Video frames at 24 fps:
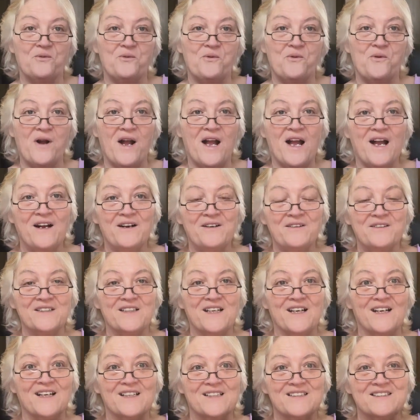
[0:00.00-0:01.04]
Wow,
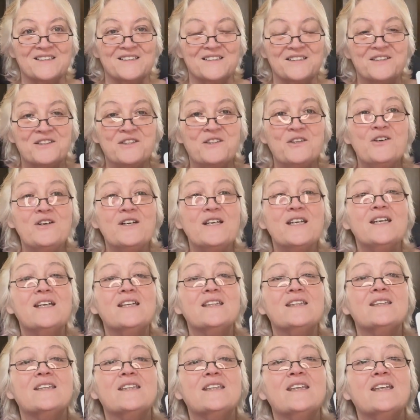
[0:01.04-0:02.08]
guys. Look at
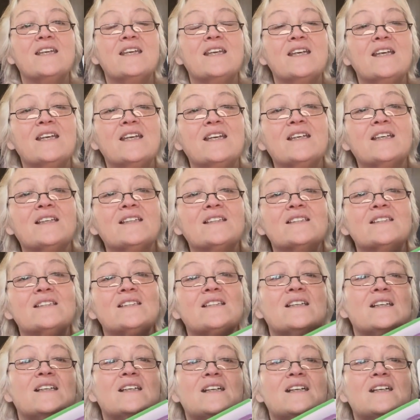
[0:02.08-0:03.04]
this.